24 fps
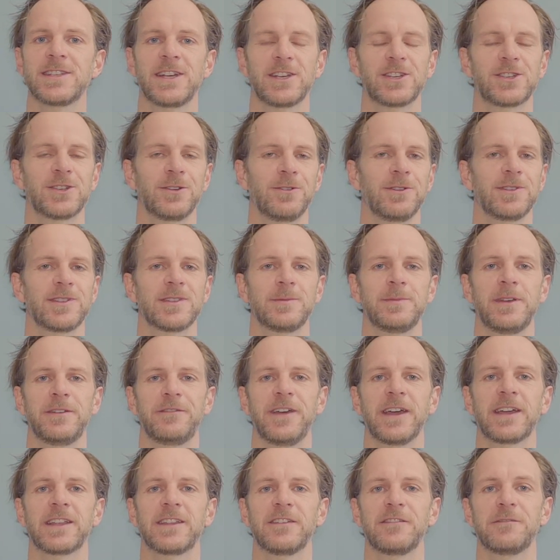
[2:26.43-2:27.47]
I show you some
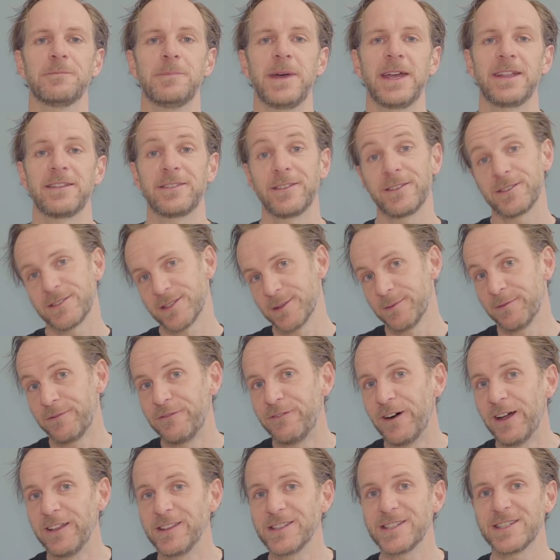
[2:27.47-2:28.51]
effective methods, some
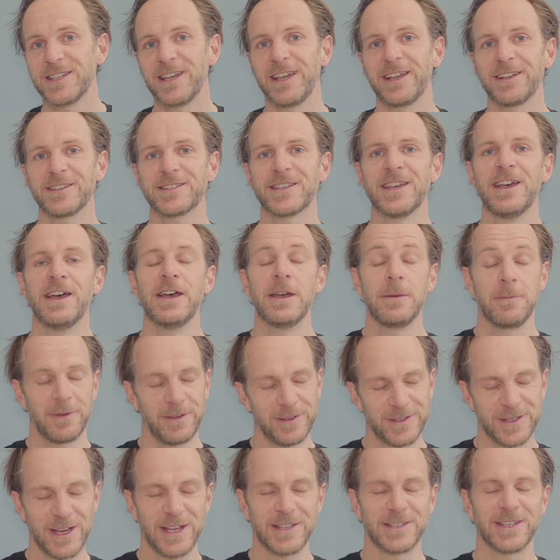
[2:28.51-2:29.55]
fun things,
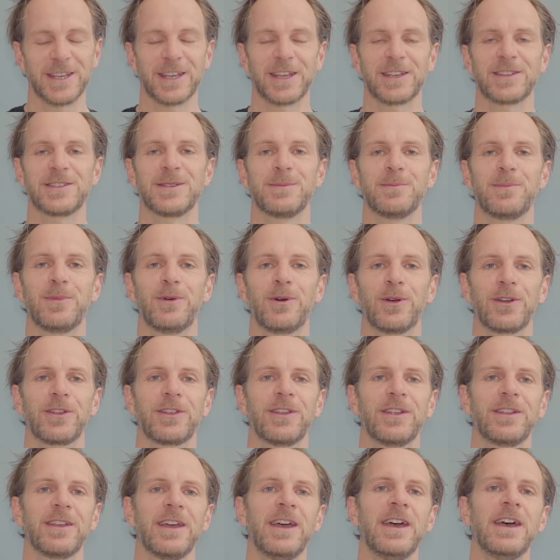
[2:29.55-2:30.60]
which I think is
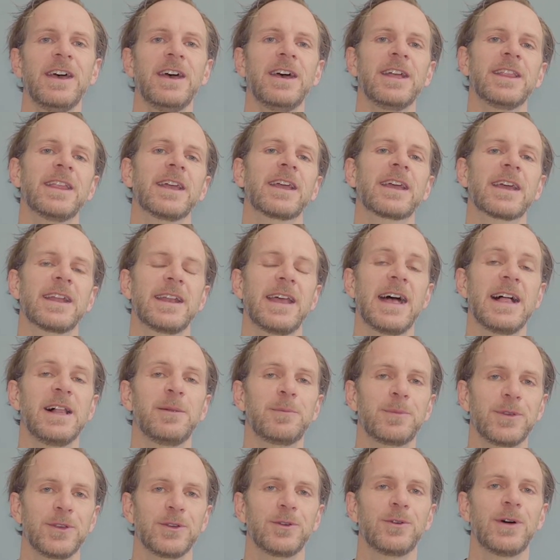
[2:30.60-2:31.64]
important, that can
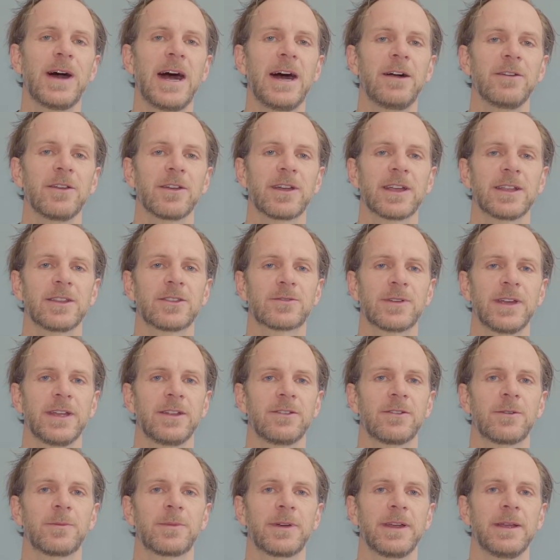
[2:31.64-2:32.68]
help you how you can
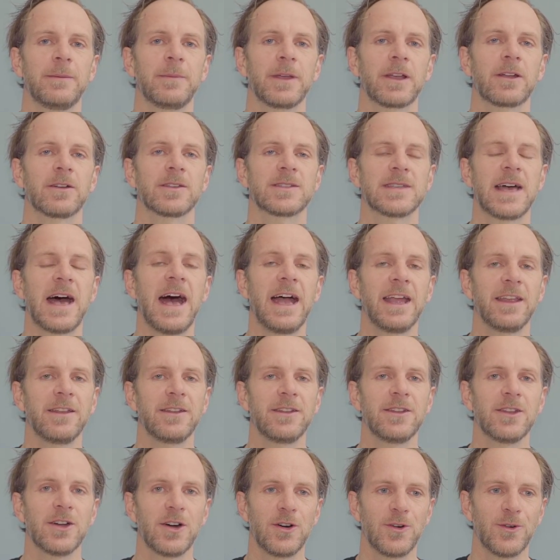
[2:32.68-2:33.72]
train your brain. Because I
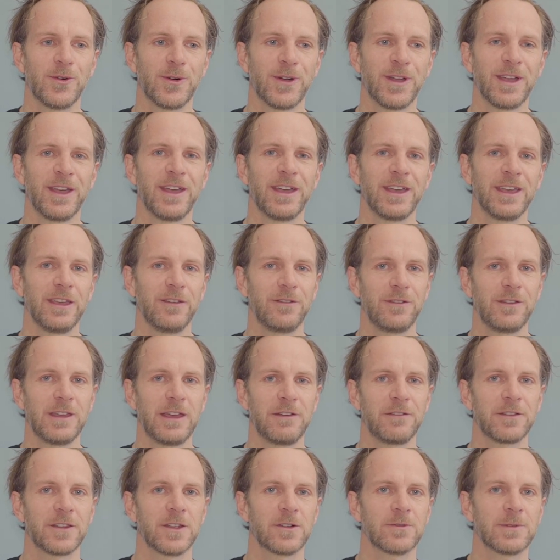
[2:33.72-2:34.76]
know if you
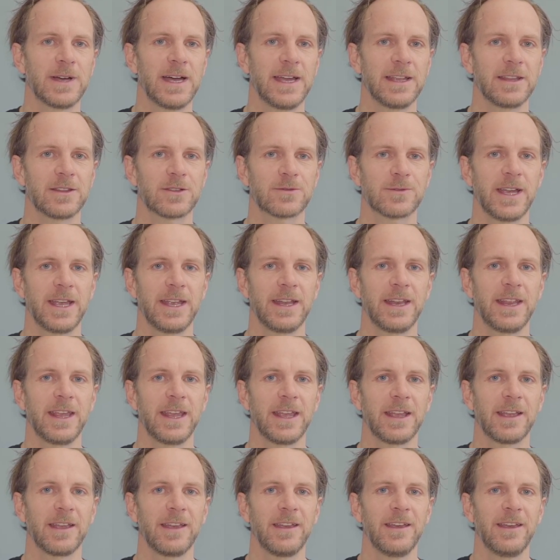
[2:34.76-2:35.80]
have the right
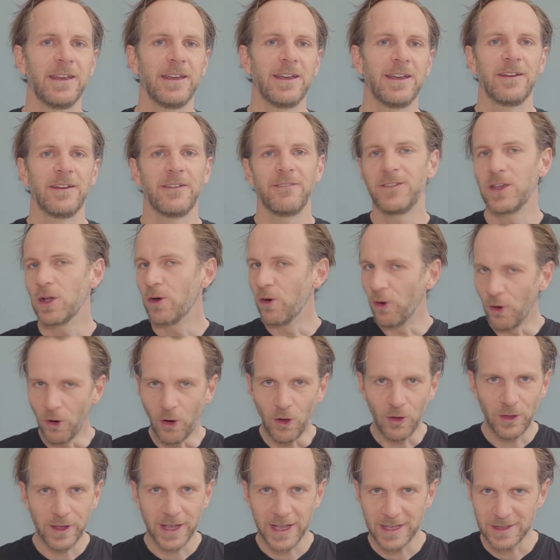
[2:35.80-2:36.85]
training, we
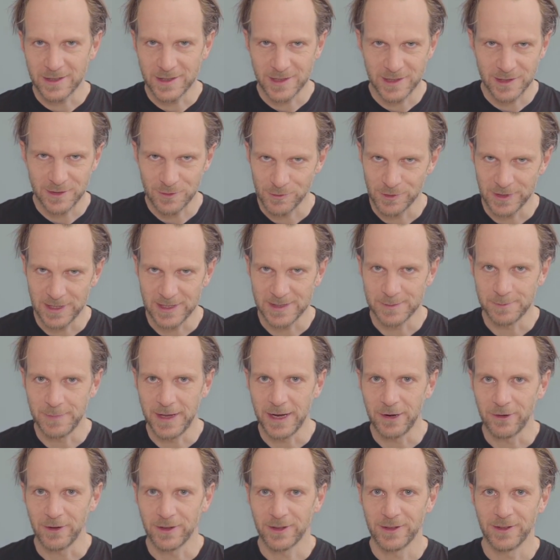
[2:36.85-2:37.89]
all get through this
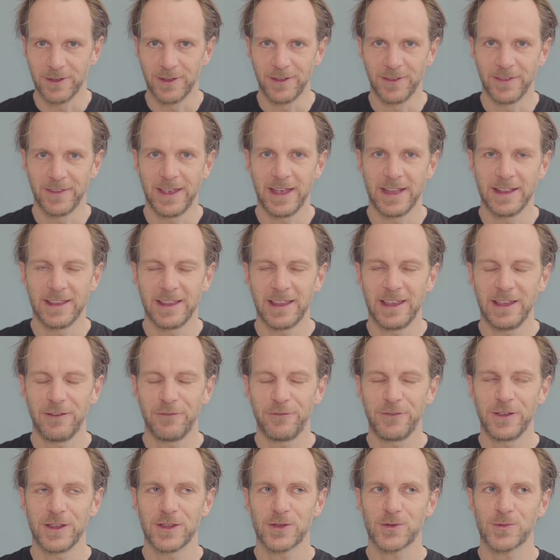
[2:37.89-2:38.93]
marathon. And
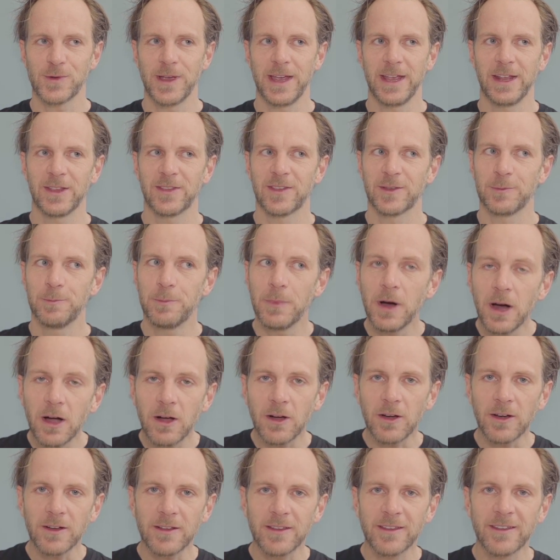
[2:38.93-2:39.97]
if you train
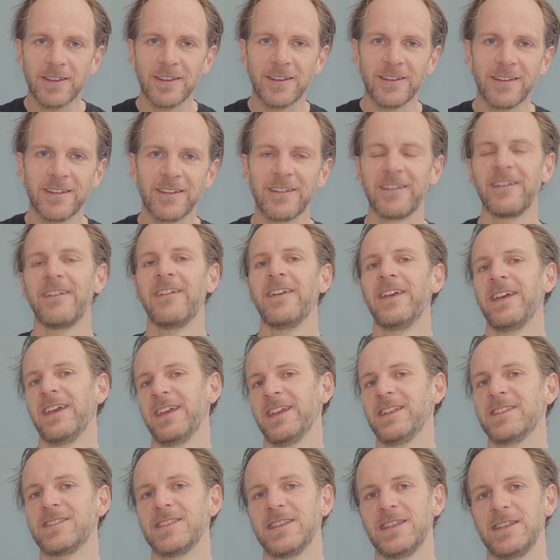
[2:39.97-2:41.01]
smart,
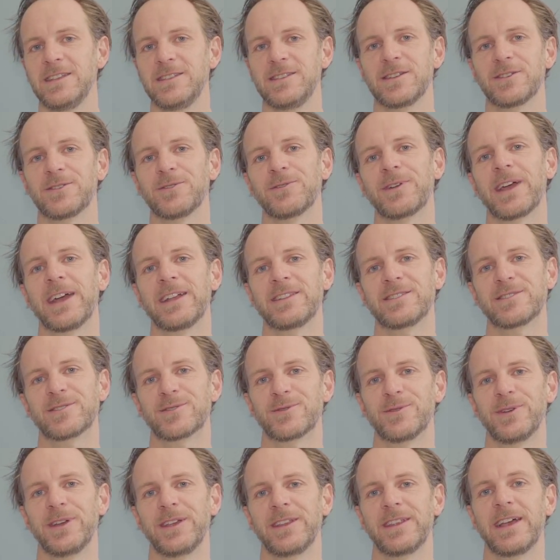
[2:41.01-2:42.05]
it's easier to get
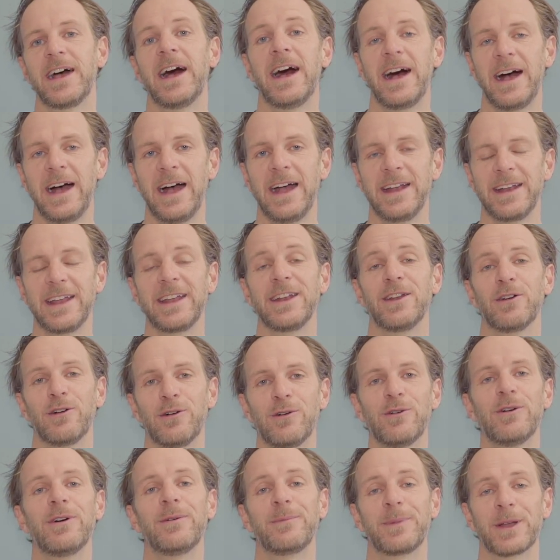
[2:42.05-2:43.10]
through it. And I
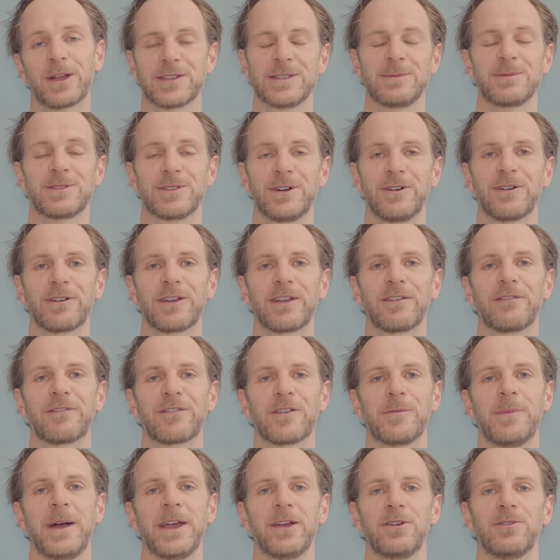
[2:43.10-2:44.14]
know because I'm talking
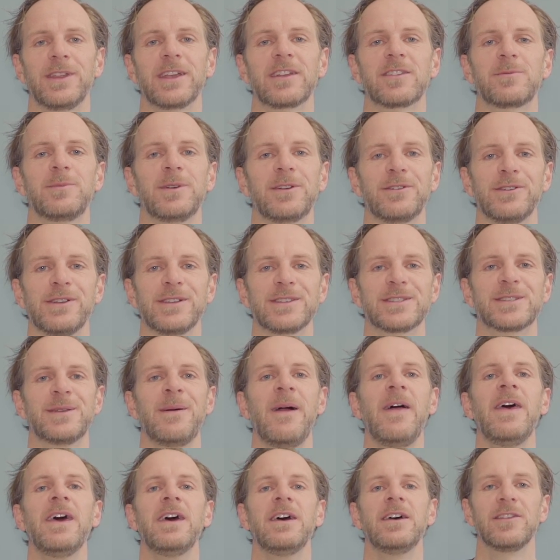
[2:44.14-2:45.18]
from my own experience.
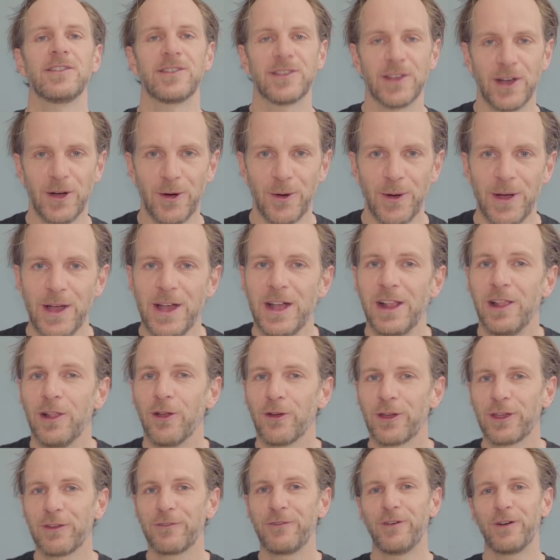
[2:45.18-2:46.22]
So,
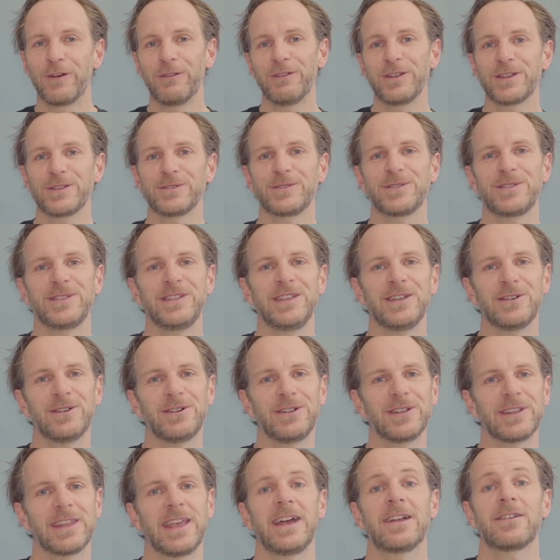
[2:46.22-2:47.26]
looking forward to see you
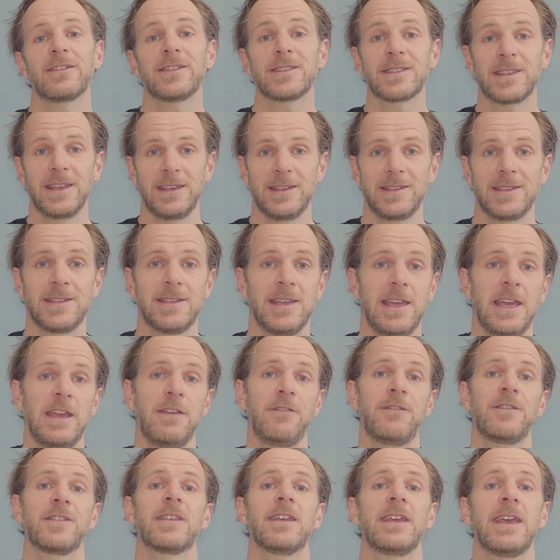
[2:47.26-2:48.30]
all there. Stay
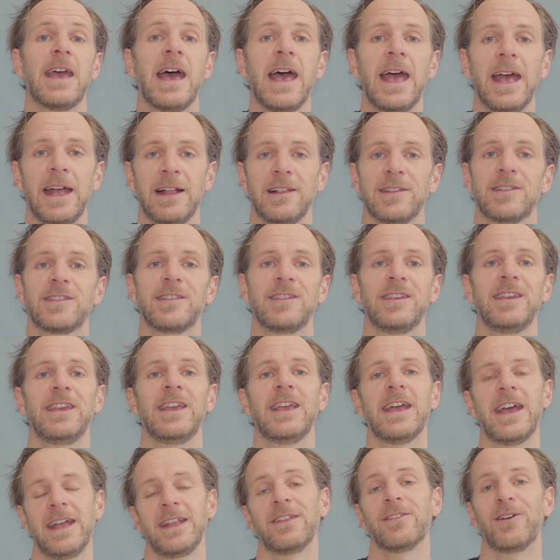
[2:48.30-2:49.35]
safe, stay
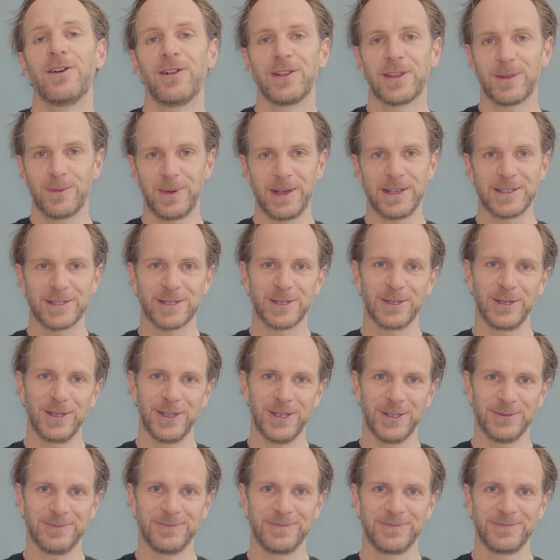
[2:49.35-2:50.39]
healthy, and all the best to
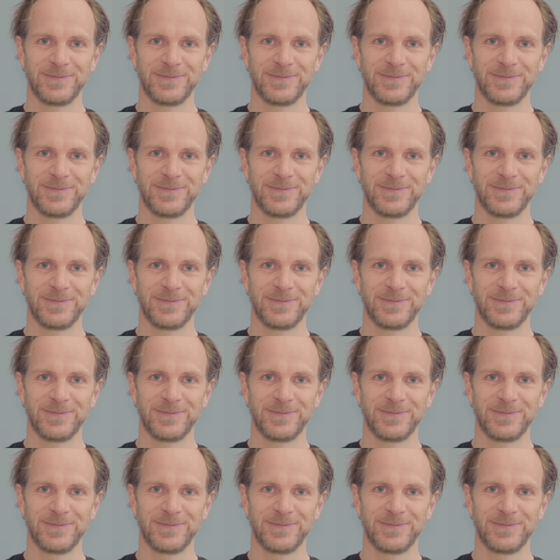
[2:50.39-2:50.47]
you.